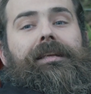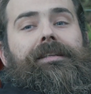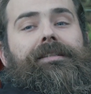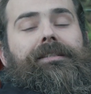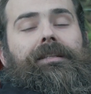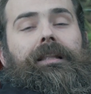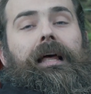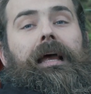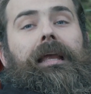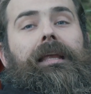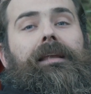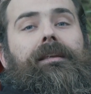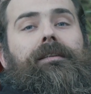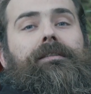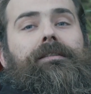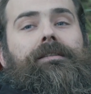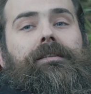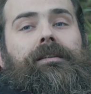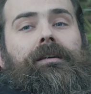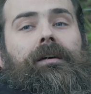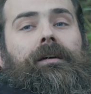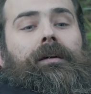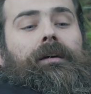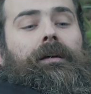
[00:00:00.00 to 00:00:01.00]

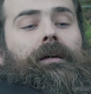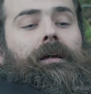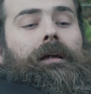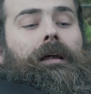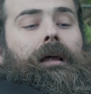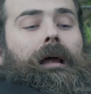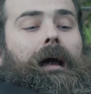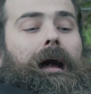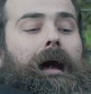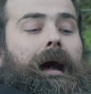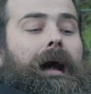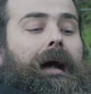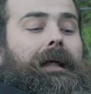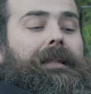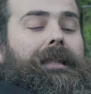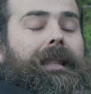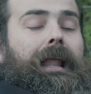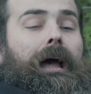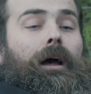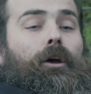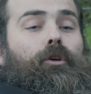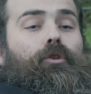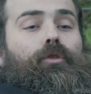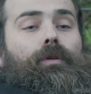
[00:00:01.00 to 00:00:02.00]
slings, and
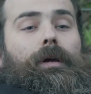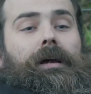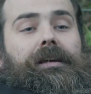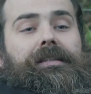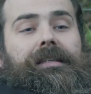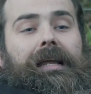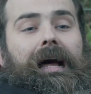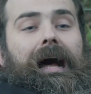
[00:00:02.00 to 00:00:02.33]
now it's